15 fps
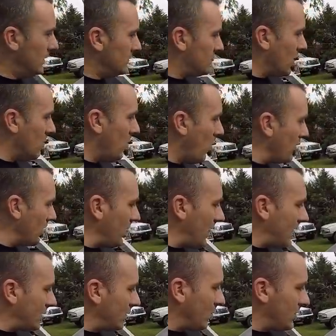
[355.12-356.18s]
So more than
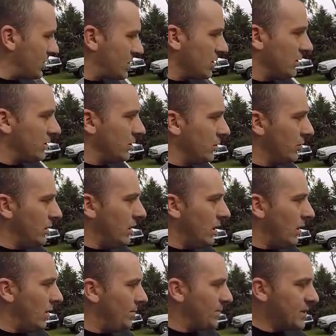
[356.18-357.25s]
likely, we're just gonna do
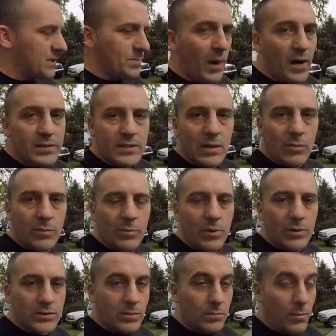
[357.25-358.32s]
the spots that we
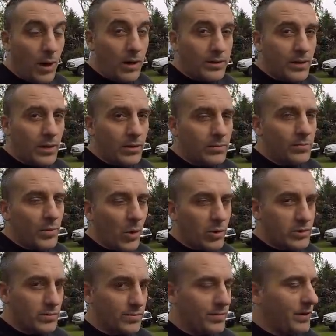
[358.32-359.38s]
put some Bondo or
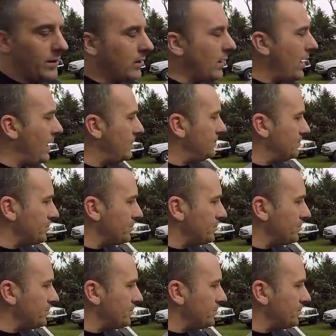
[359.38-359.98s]
some filler at